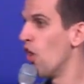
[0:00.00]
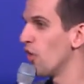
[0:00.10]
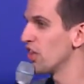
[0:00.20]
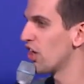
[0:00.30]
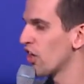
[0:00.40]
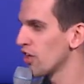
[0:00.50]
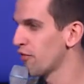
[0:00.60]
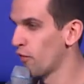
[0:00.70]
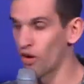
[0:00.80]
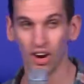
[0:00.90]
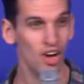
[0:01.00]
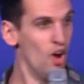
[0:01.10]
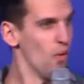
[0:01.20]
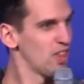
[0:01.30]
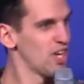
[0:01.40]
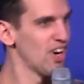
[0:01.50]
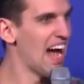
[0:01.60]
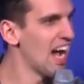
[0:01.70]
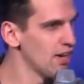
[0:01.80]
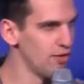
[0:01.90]
on the earth for, whether you're
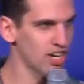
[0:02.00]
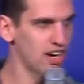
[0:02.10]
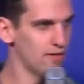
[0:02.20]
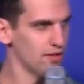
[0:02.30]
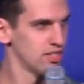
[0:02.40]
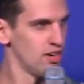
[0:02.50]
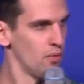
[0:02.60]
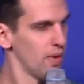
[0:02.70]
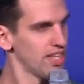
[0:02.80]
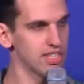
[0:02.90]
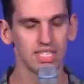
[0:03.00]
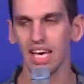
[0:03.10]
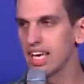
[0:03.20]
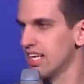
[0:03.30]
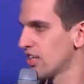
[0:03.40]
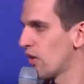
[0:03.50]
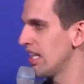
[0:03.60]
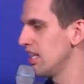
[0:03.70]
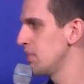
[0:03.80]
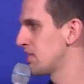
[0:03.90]
out of your comfort zone, whether you're taking
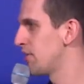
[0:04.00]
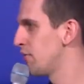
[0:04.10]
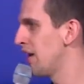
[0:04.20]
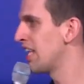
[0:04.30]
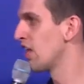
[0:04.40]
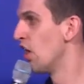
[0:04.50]
great leaps of faith,